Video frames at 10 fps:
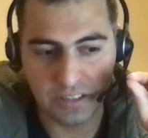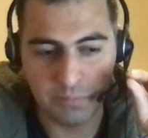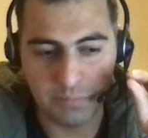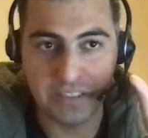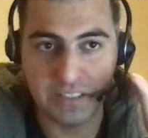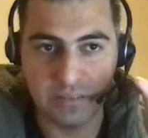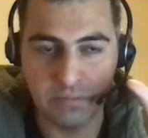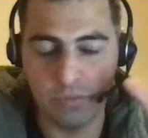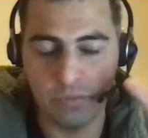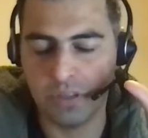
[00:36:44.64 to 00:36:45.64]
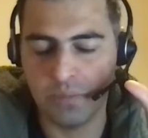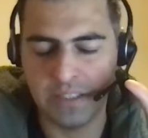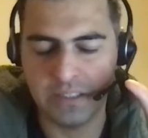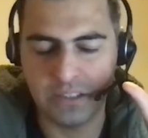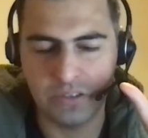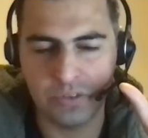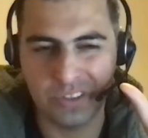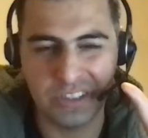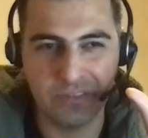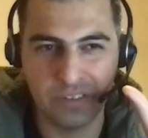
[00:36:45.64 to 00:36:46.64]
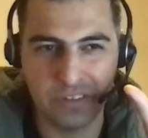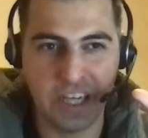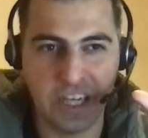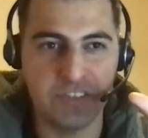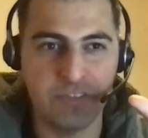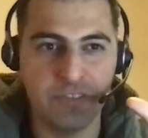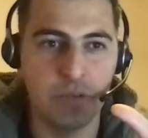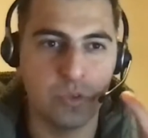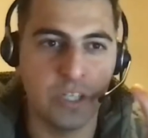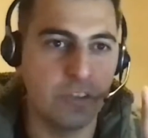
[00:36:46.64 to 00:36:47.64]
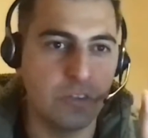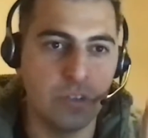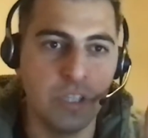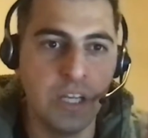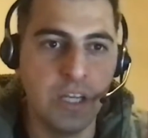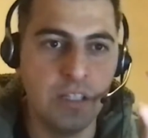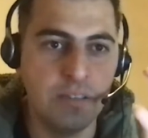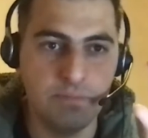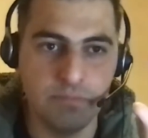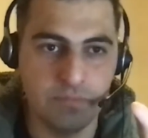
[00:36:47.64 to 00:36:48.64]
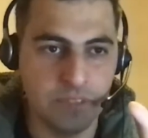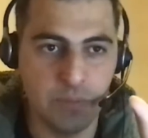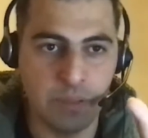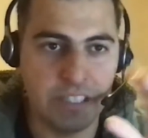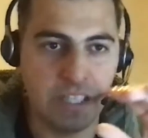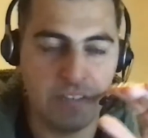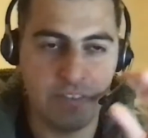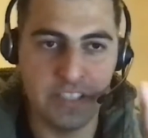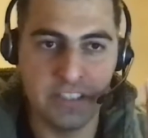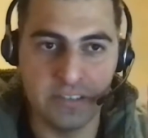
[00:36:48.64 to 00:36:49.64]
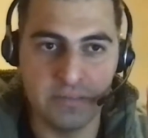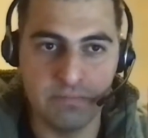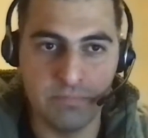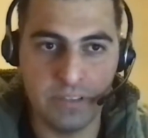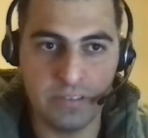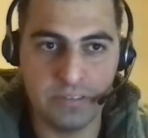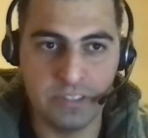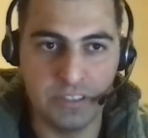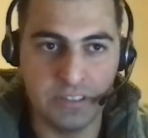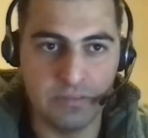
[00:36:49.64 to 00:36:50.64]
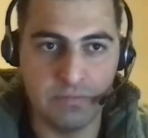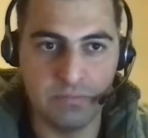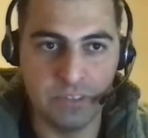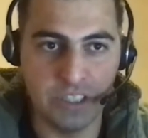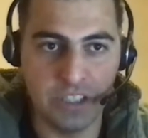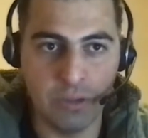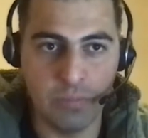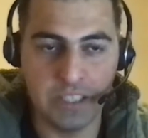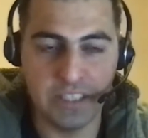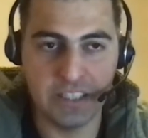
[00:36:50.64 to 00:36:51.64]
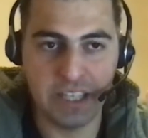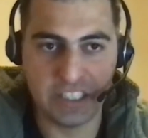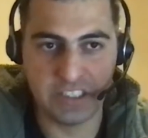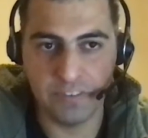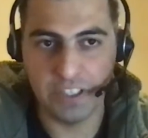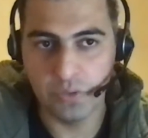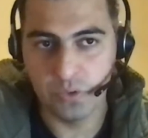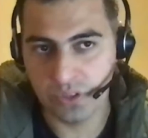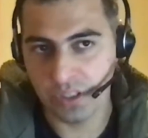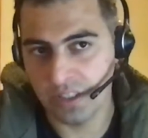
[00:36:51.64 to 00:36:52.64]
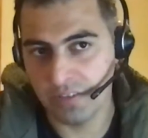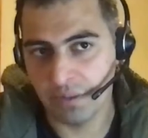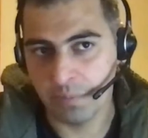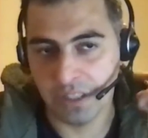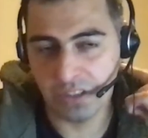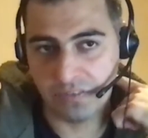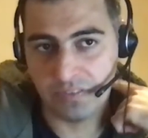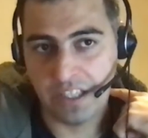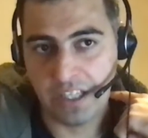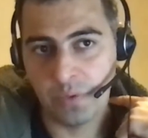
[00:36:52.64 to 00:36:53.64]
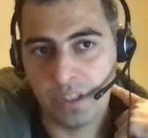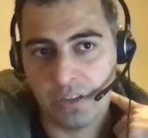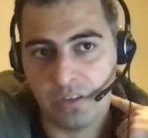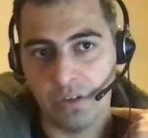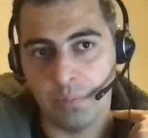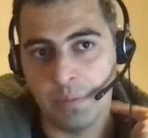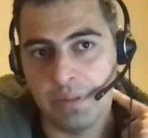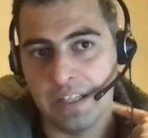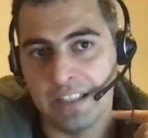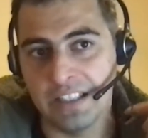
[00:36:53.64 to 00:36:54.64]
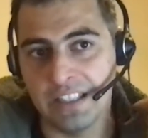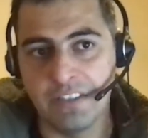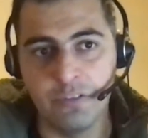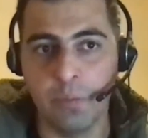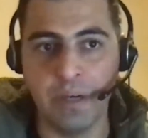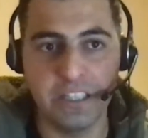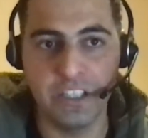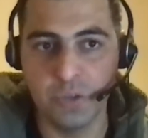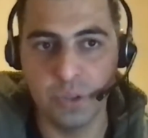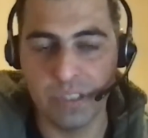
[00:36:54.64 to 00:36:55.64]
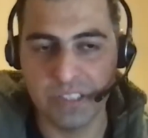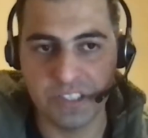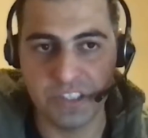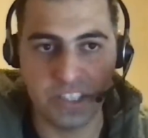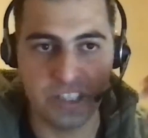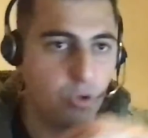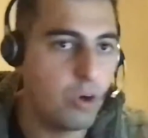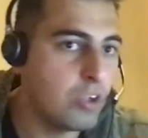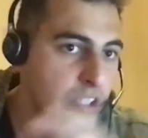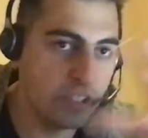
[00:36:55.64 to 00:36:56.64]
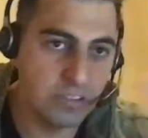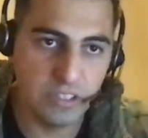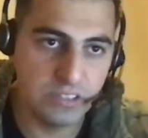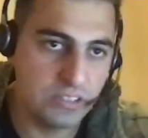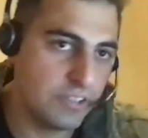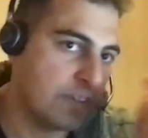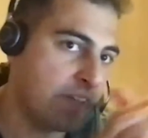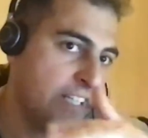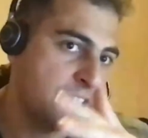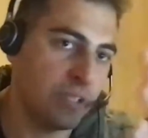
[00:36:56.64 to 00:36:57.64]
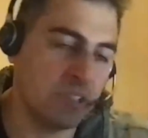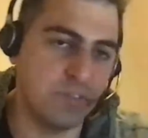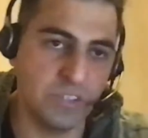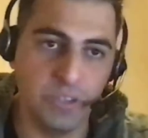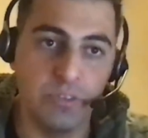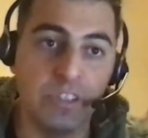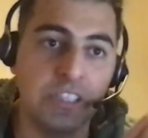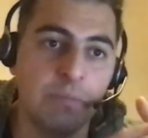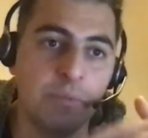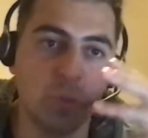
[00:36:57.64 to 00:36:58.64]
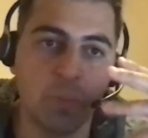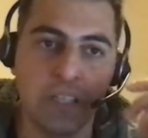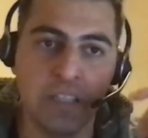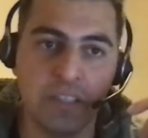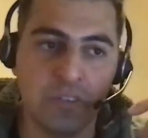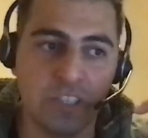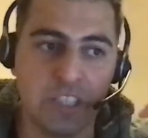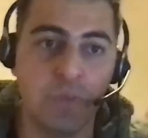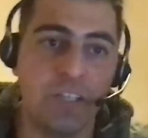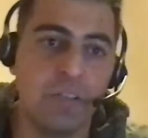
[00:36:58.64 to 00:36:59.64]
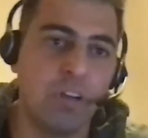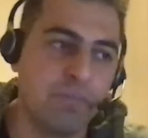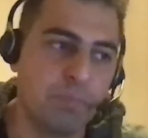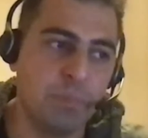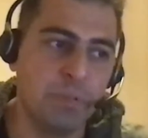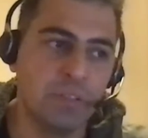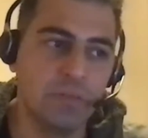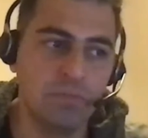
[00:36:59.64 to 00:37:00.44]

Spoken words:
binary not binaries, you're searching for hash values. So like they might have hidden certain really complicated hash values in different parts of the network, or maybe like they give you a binary to reverse engineer. So all these different aspects of security come into play there. So that's why you have people